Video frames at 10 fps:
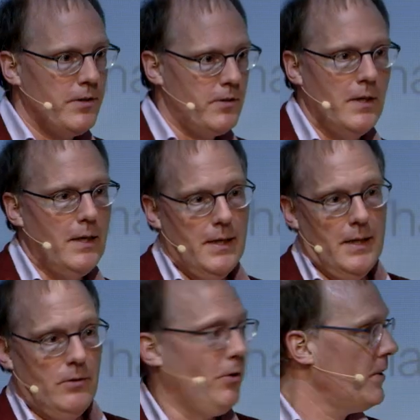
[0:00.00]
it's
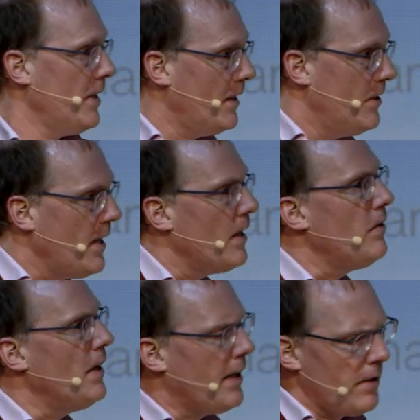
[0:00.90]
not exactly state
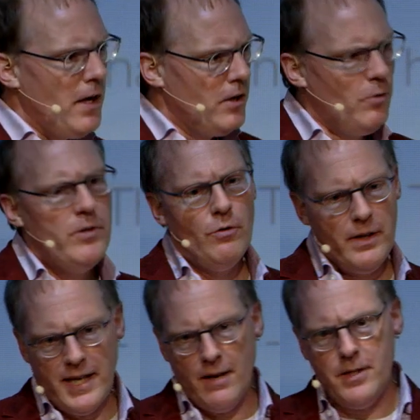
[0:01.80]
of the art. So we sort of
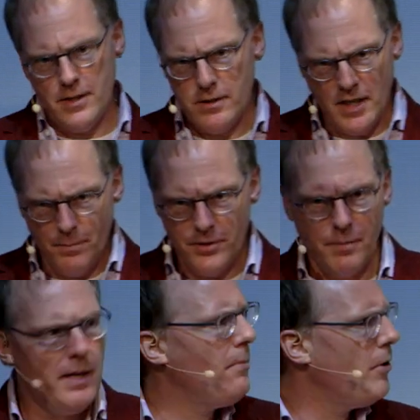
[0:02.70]
like have these examples
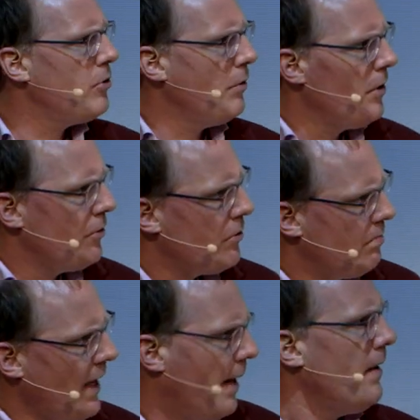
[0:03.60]
in, in most of those, yeah,